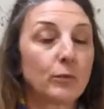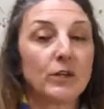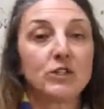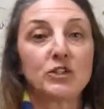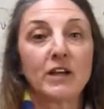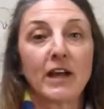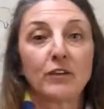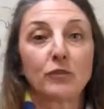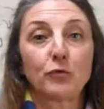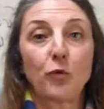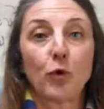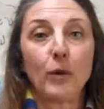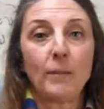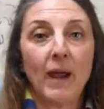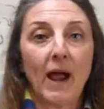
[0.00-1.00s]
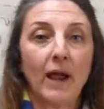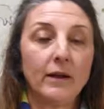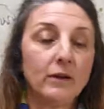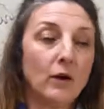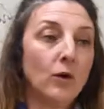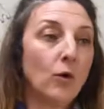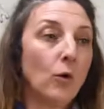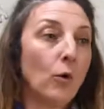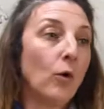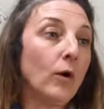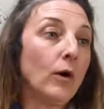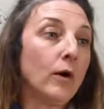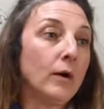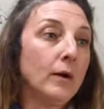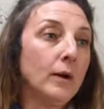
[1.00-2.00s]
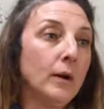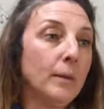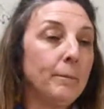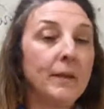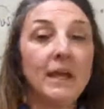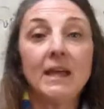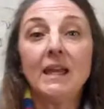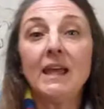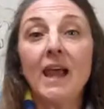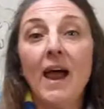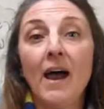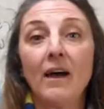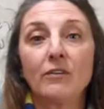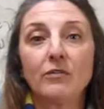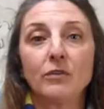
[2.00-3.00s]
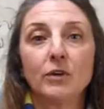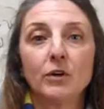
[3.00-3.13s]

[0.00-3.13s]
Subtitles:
rich text format or PDF,